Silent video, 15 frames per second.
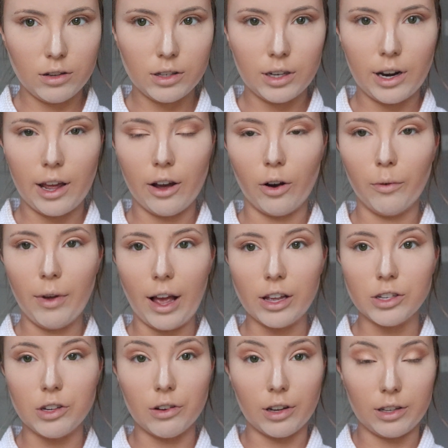So now,
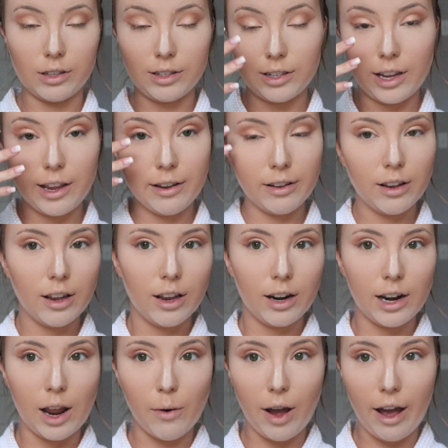as you can see,
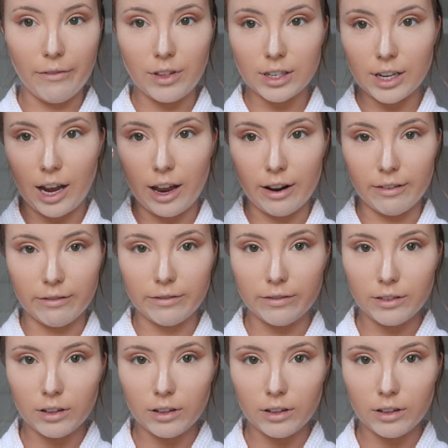now I have this kind of,